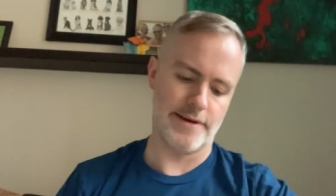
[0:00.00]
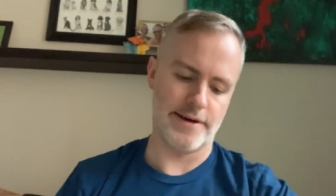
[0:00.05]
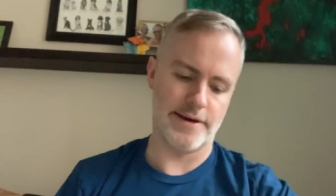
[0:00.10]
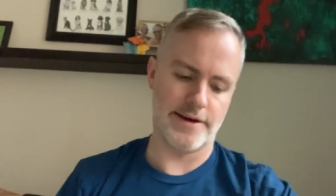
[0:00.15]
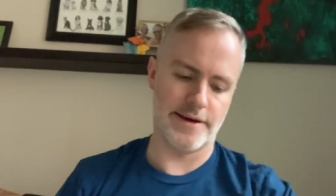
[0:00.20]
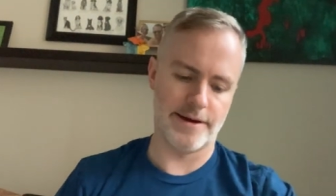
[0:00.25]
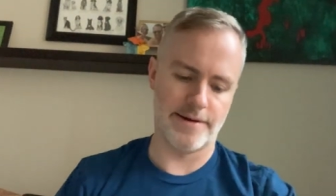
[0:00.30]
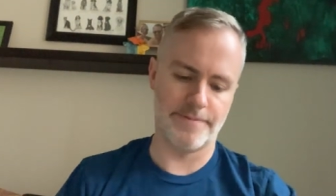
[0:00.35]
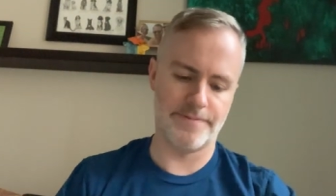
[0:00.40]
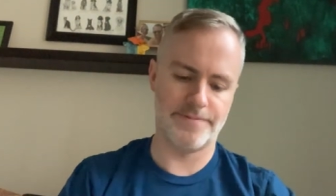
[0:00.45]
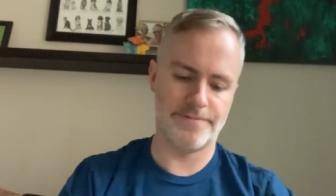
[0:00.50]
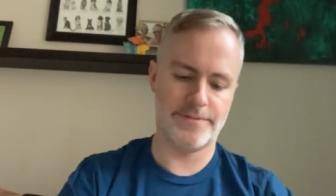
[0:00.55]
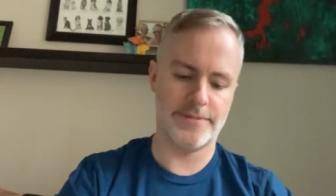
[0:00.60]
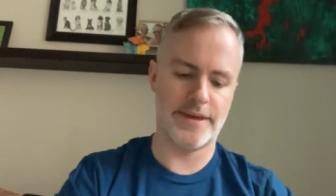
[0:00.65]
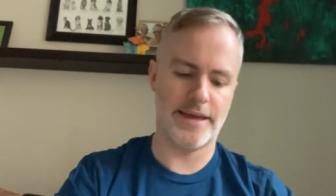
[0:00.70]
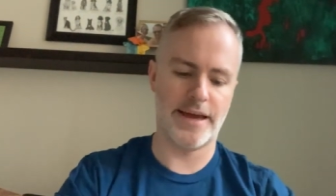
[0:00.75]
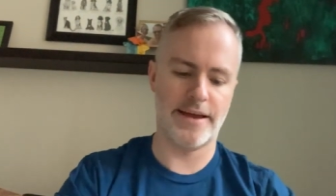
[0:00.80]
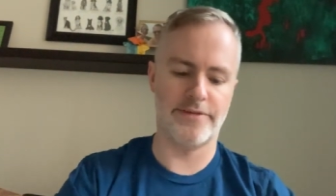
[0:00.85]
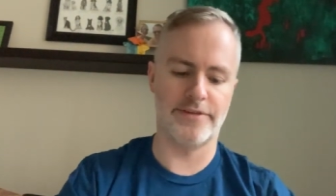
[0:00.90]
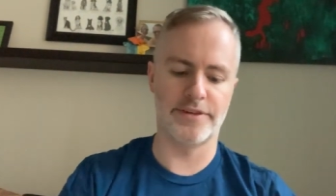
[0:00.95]

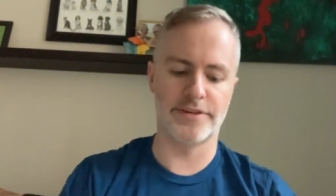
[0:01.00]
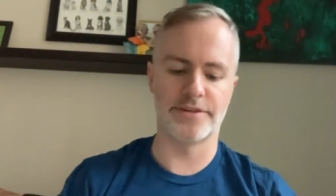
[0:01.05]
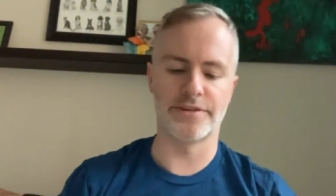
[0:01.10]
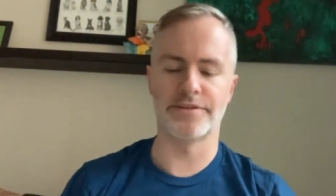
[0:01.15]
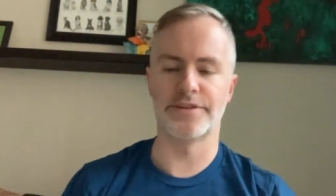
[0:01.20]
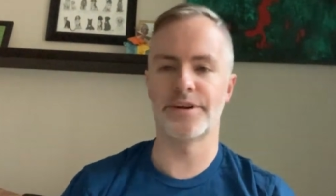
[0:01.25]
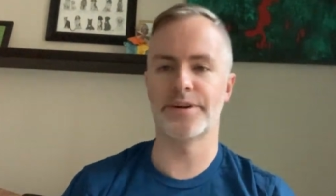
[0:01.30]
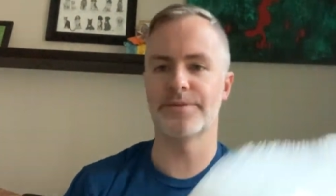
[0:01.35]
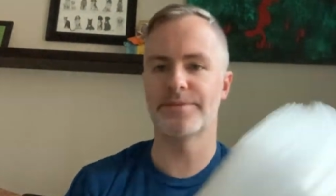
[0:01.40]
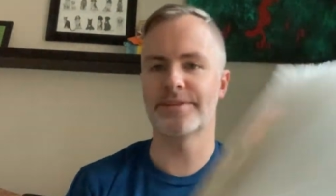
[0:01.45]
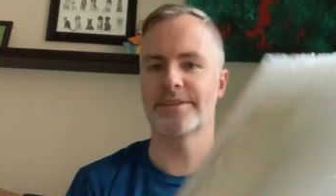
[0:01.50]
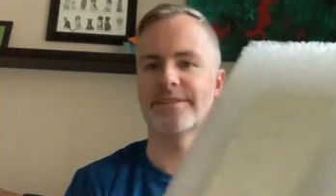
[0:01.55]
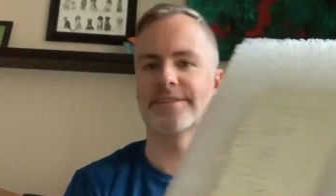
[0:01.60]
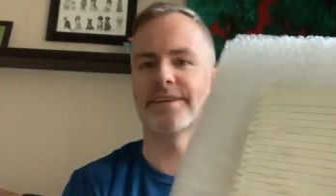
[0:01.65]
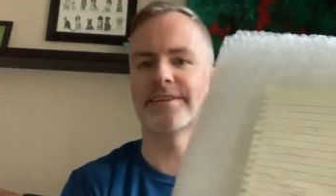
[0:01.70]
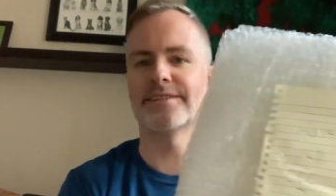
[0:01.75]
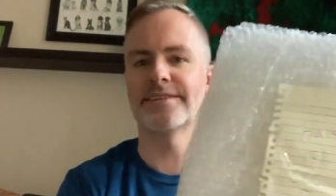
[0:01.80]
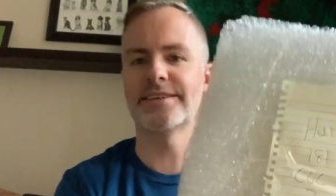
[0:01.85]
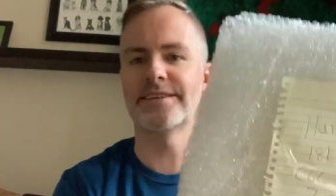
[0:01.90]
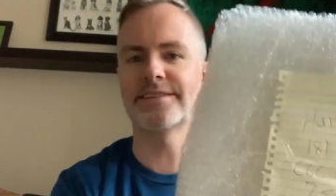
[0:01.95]
They have a little note that
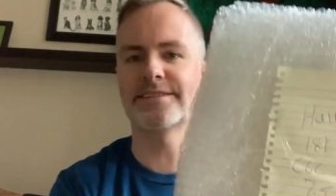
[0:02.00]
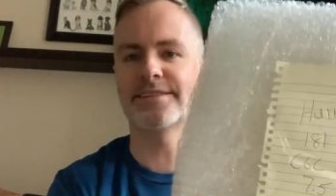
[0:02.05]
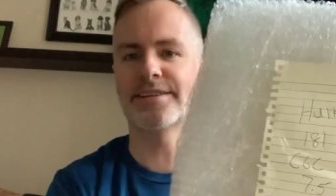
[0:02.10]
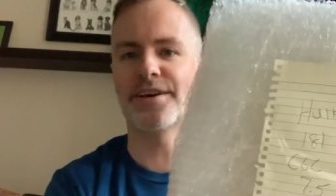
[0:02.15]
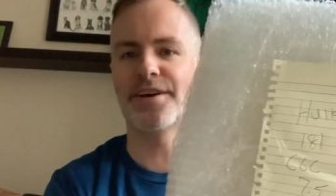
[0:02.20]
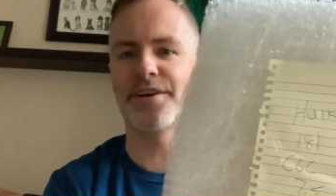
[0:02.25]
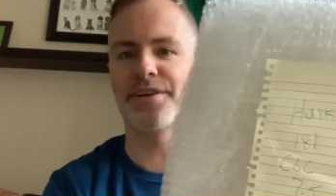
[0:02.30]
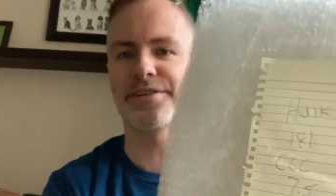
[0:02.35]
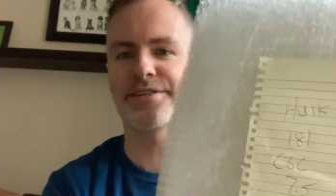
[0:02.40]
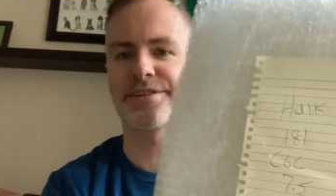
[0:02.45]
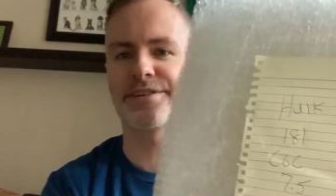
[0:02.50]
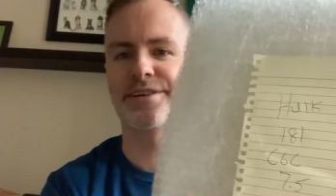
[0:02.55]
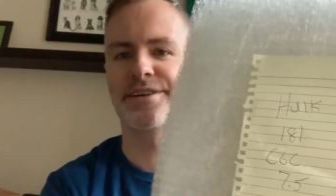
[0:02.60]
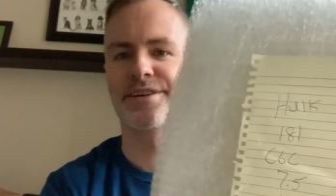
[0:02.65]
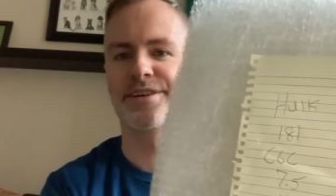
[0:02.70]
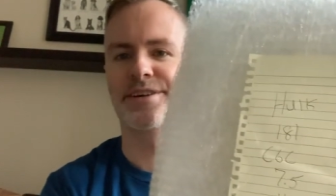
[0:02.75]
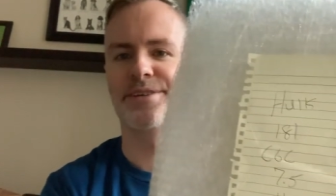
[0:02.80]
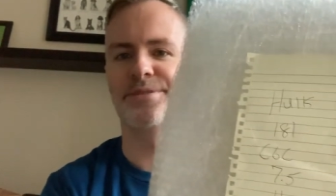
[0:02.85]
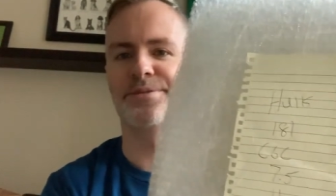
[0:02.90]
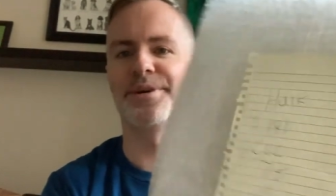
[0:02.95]
says it is the Hulk
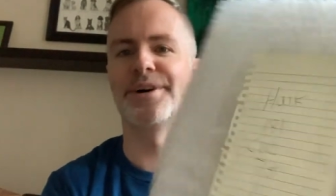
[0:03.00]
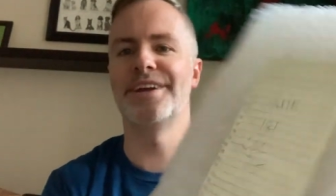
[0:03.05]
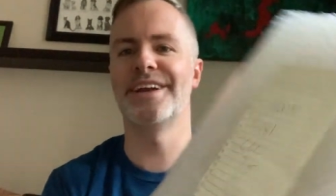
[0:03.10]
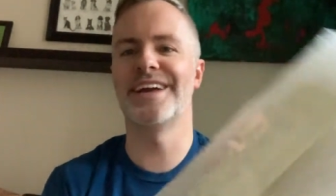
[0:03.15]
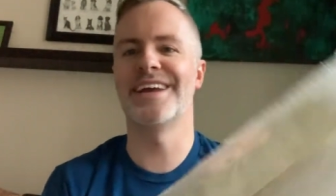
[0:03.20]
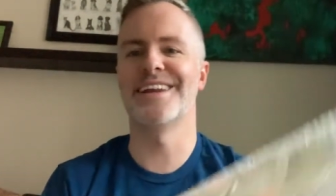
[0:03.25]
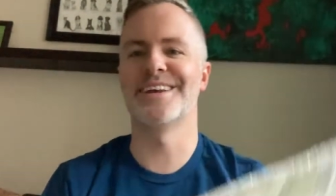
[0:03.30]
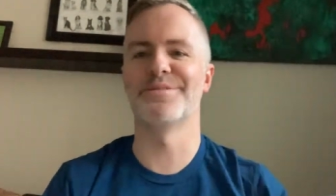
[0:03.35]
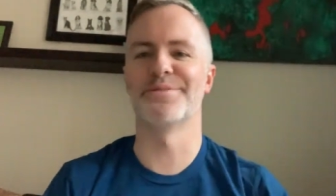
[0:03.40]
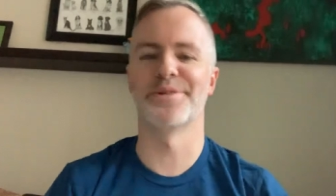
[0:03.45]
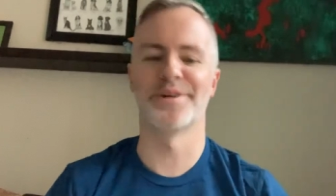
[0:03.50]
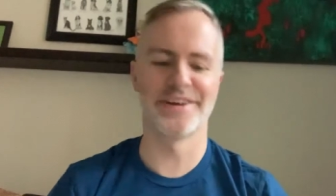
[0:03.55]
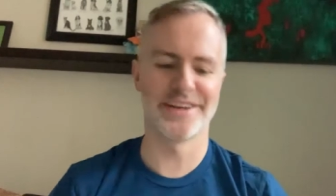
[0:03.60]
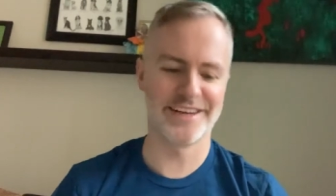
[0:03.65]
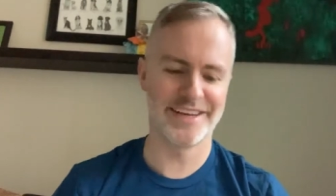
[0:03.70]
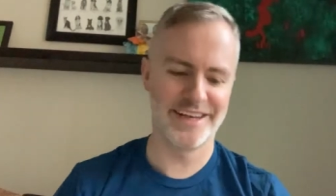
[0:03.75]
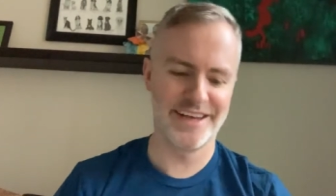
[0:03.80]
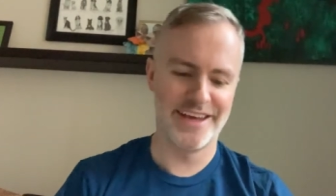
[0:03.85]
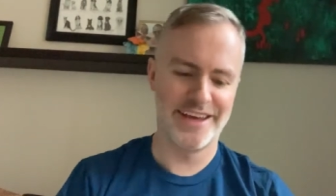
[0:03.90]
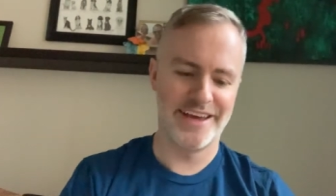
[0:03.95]

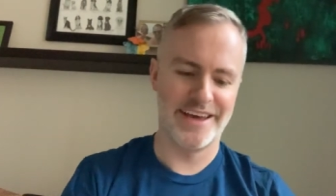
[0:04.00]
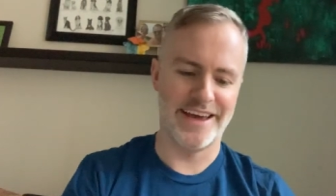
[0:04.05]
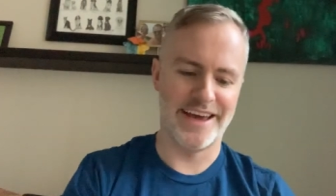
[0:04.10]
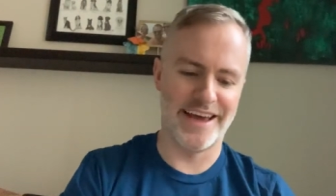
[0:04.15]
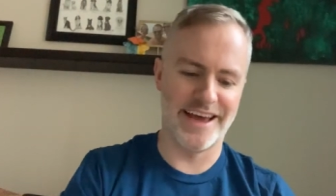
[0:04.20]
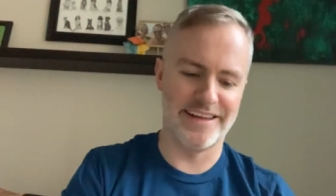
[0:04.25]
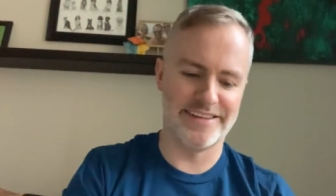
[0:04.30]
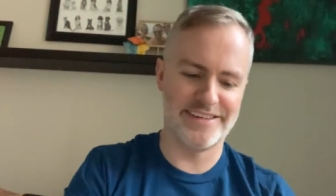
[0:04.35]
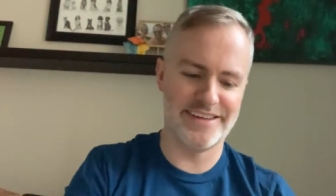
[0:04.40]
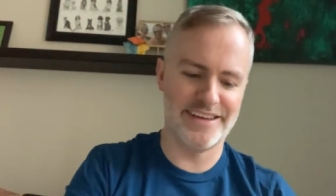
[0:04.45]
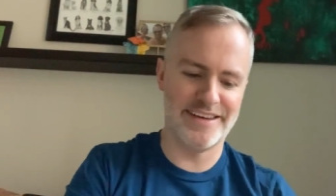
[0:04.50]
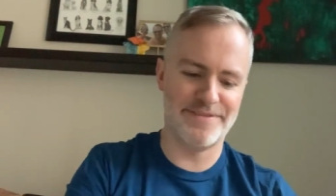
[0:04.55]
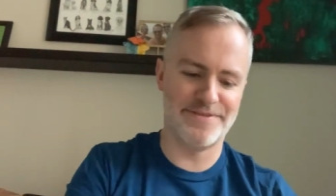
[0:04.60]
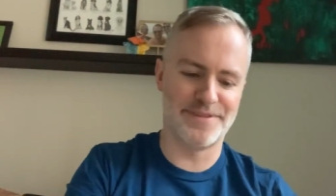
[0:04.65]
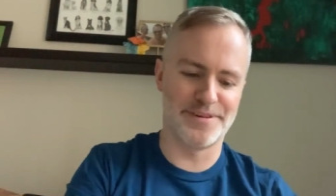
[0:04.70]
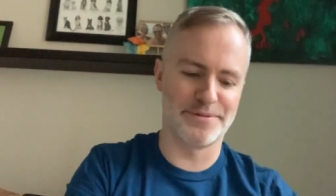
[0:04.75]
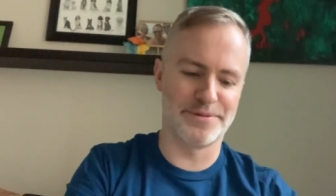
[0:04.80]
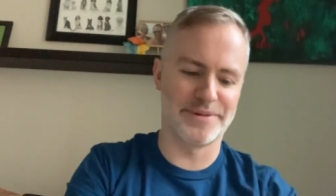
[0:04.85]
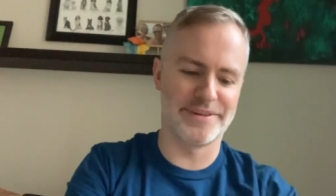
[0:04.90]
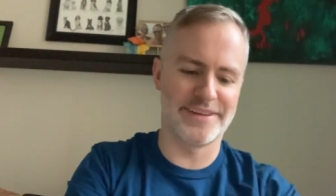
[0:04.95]
181, as if
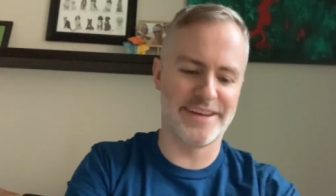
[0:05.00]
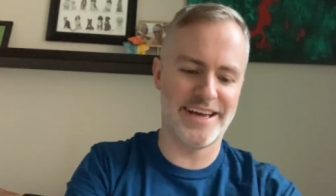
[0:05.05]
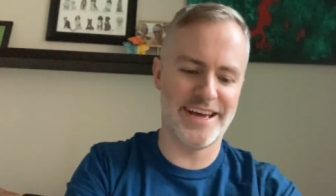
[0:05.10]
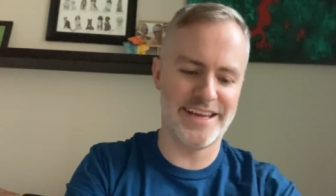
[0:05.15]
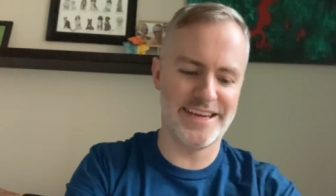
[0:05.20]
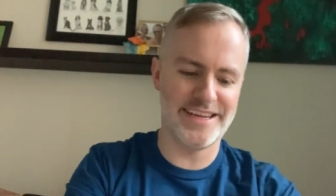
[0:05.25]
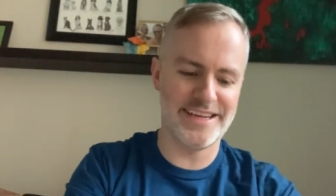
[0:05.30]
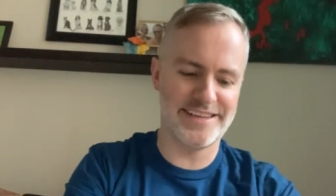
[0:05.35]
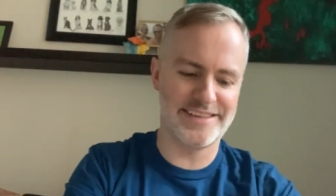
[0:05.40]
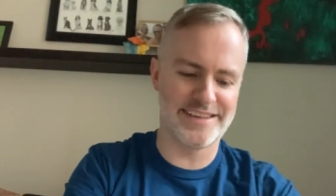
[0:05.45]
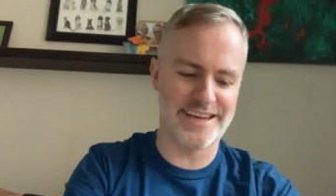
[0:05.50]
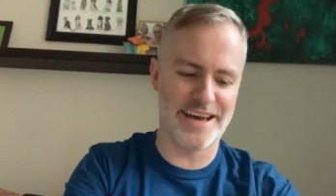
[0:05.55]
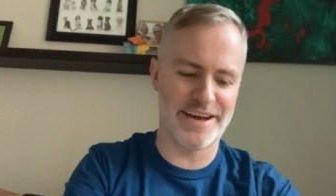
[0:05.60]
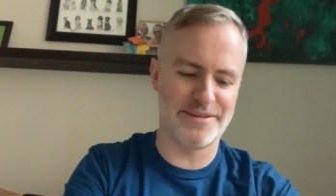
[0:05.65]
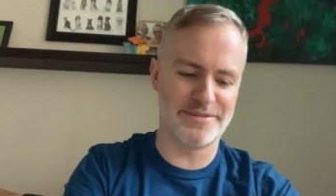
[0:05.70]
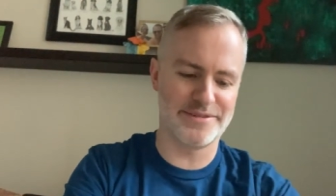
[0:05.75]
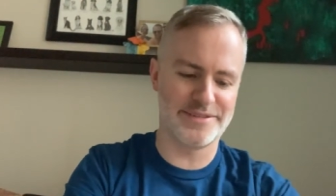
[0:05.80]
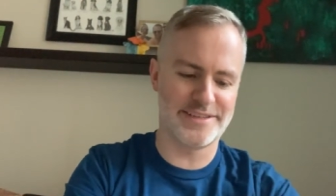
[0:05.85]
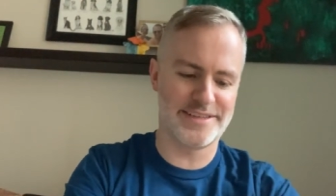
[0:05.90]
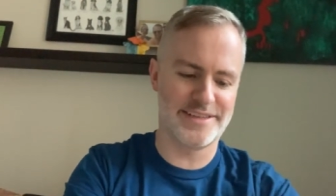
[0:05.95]
there was any
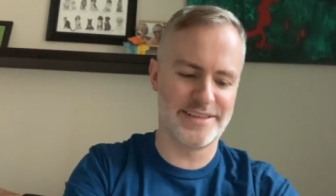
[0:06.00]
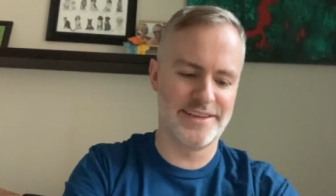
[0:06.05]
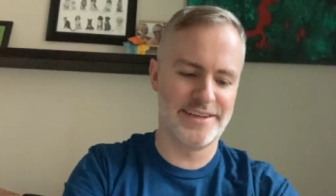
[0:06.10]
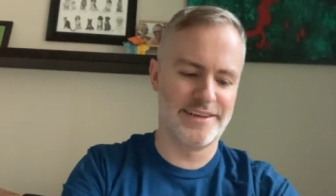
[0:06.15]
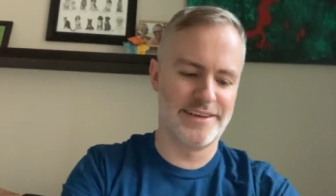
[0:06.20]
doubt.